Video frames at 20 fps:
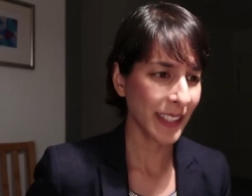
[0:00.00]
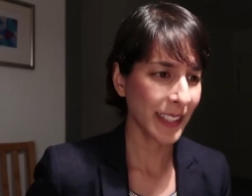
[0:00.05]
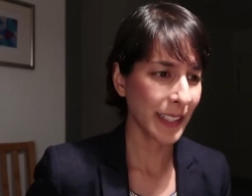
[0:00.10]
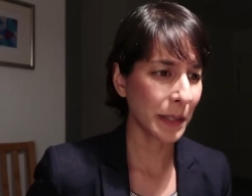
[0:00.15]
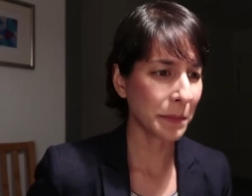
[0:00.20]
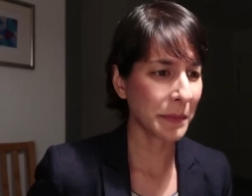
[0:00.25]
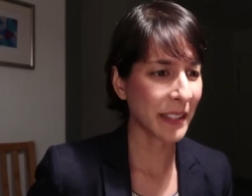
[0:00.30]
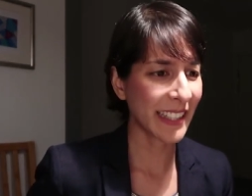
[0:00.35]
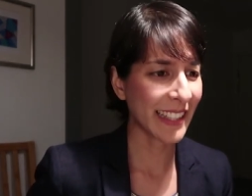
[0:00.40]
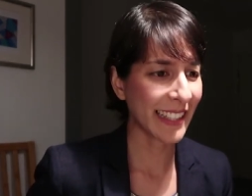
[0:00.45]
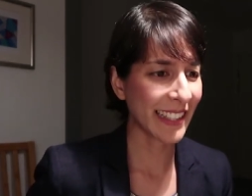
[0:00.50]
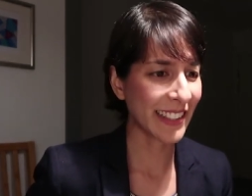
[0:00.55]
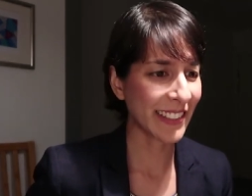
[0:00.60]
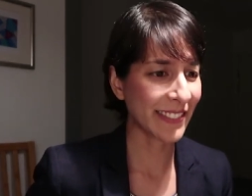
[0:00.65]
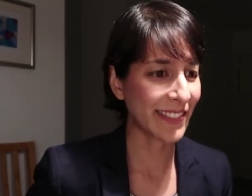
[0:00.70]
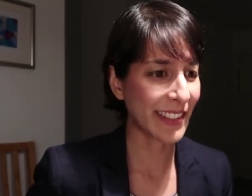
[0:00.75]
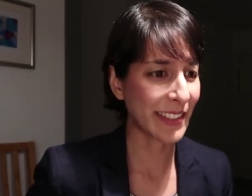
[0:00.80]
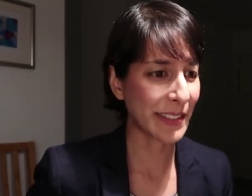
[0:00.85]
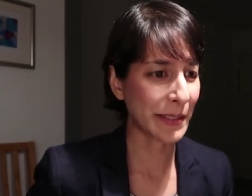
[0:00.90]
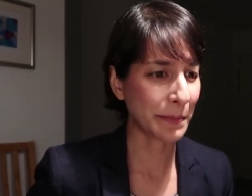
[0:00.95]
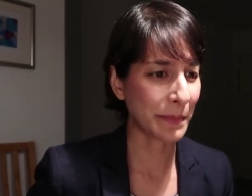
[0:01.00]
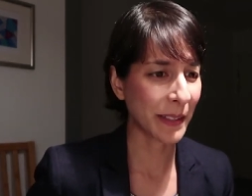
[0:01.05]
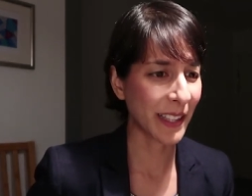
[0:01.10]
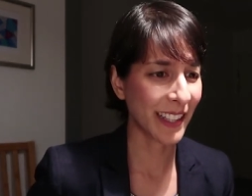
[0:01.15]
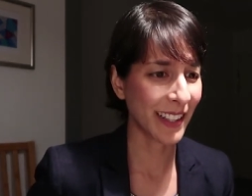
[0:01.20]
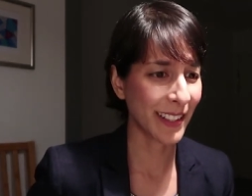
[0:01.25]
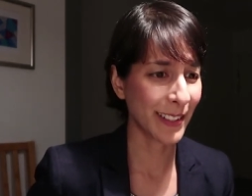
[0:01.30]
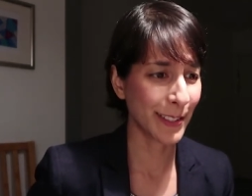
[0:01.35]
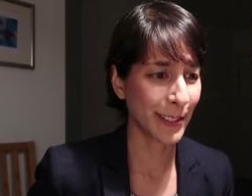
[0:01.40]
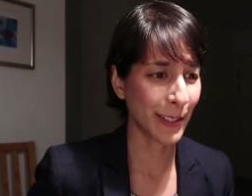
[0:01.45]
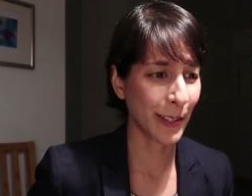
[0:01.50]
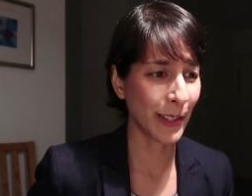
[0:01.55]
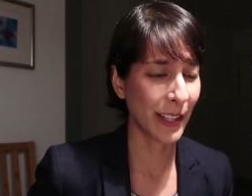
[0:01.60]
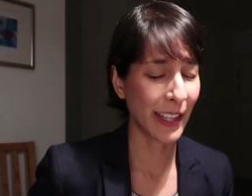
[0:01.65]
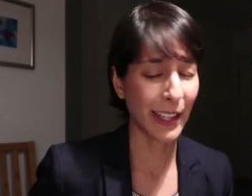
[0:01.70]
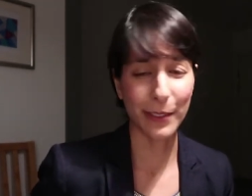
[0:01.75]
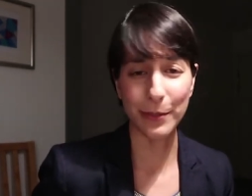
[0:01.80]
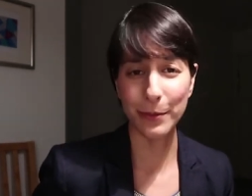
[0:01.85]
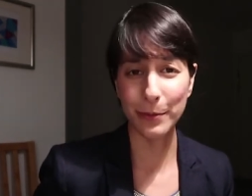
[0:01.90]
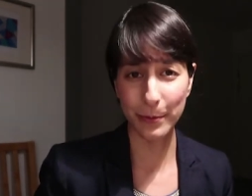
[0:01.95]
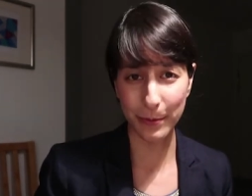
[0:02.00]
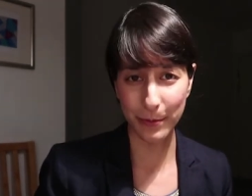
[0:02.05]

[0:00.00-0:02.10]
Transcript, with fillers: coming out of this part of the zodiac